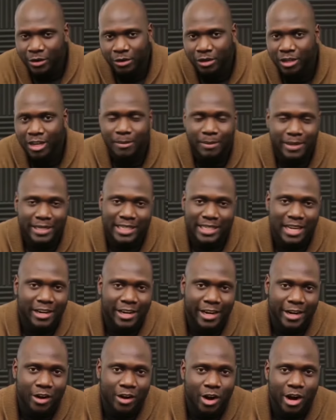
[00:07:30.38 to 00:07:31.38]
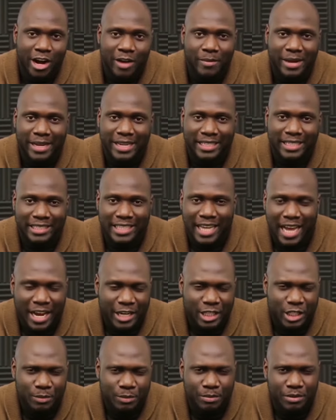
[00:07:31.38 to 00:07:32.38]
companies out here aren't making
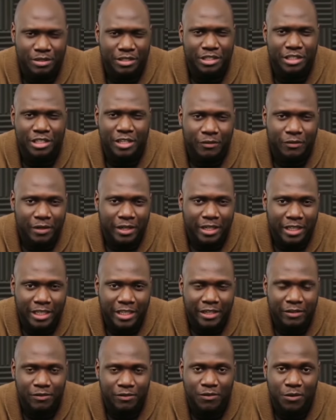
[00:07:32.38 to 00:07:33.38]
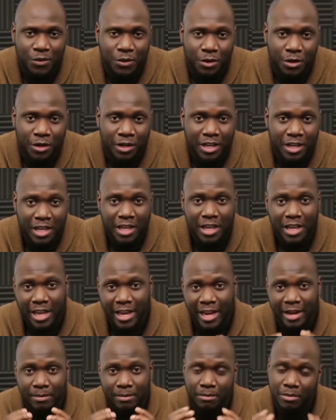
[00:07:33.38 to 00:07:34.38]
ties specifically for
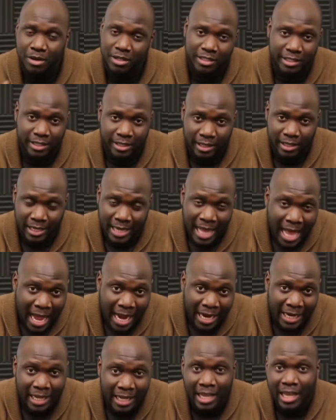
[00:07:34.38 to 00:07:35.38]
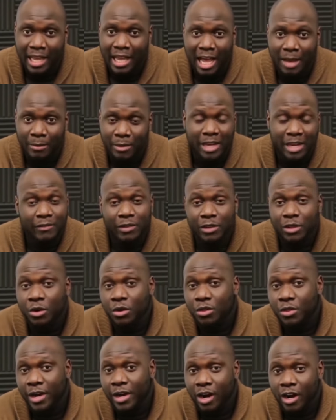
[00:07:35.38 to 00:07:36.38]
a muscular guy. I mean, even
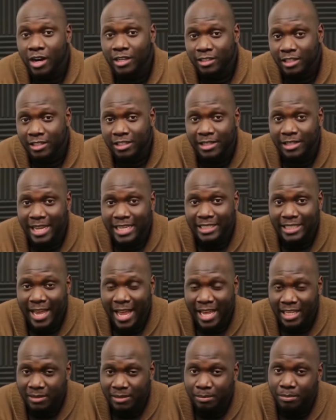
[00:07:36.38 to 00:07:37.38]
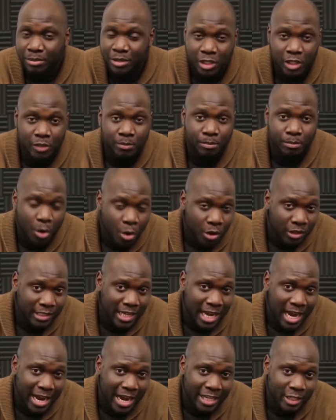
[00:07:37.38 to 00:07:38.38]
though there are such things as bespoke
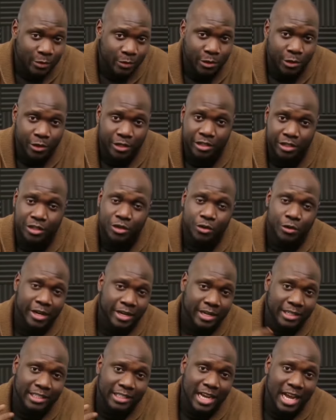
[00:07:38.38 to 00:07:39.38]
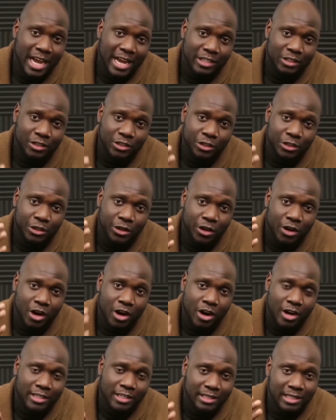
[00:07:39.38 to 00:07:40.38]
ties where you can create a tie to your
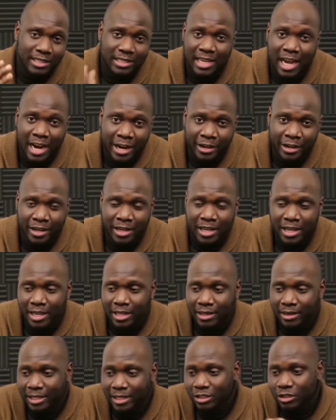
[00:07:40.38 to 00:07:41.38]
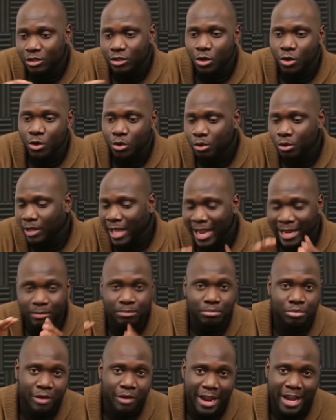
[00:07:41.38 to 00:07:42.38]
heart's desire, there's no
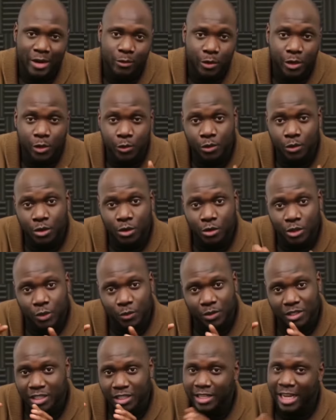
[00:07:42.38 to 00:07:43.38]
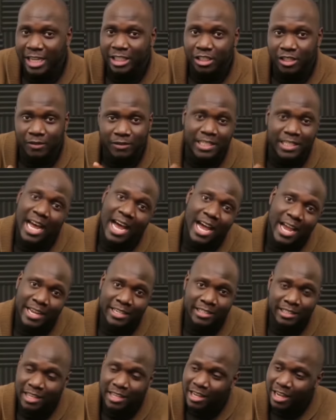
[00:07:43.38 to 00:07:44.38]
brand where you will go to a section of
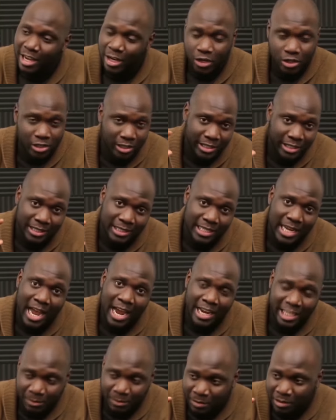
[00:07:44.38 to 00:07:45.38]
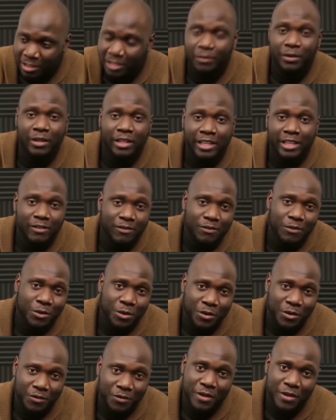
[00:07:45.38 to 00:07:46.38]
ties and you see ties specifically
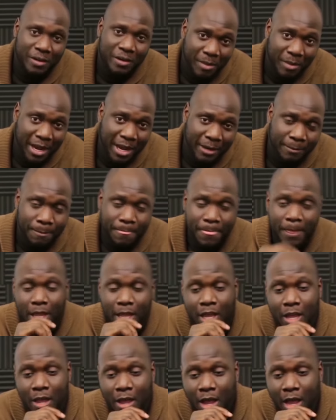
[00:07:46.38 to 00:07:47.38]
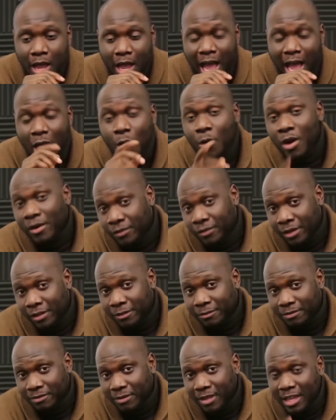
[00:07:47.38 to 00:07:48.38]
for fit men.
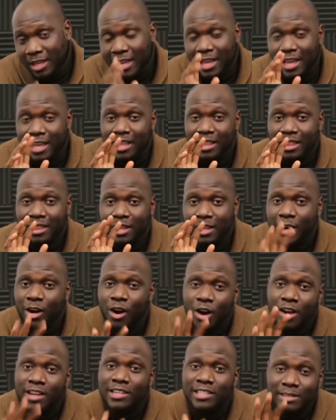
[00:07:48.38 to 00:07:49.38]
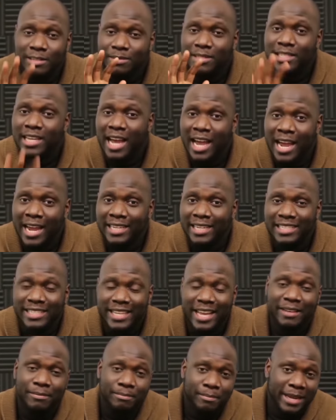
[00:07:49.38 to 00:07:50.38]
However, there are some ties
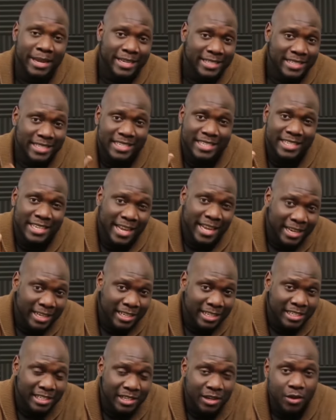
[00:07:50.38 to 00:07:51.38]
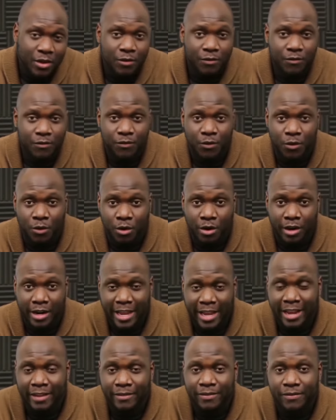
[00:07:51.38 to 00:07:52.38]
that make sense for
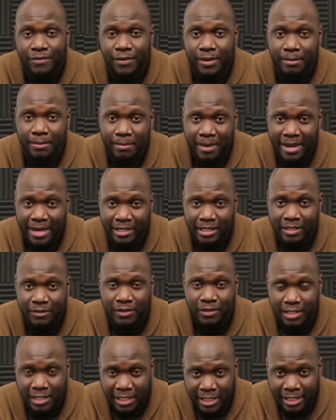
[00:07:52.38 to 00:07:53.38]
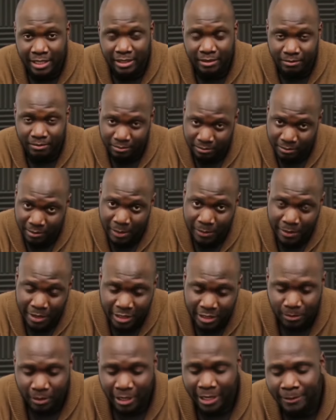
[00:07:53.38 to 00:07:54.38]
a fit man's physique. Let me
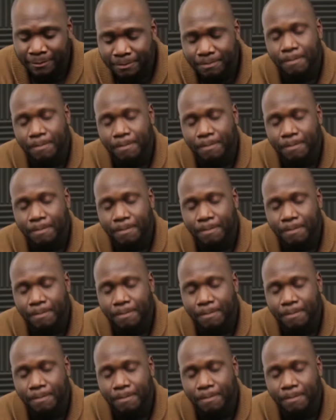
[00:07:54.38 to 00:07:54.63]
explain.